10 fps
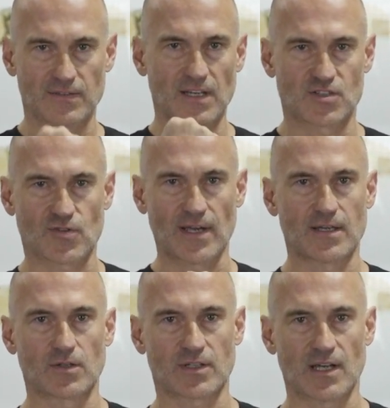that
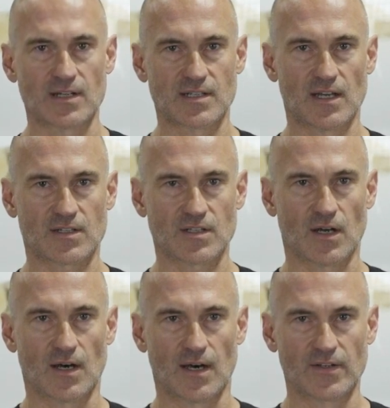triangle contact
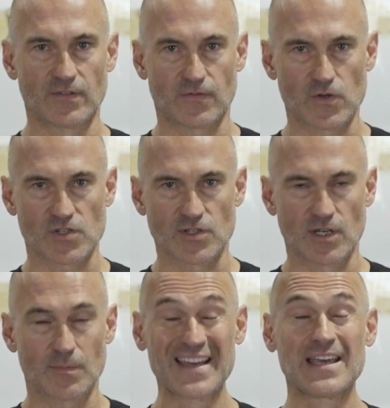on the first
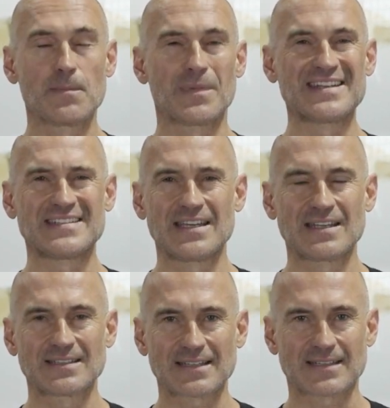dip,
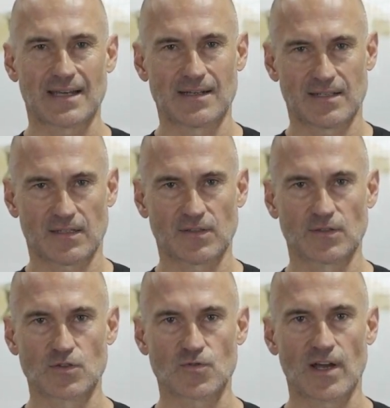maintaining that contact
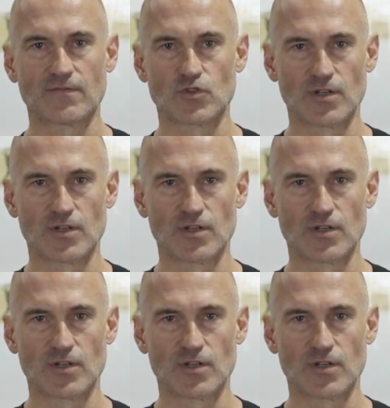on the drive.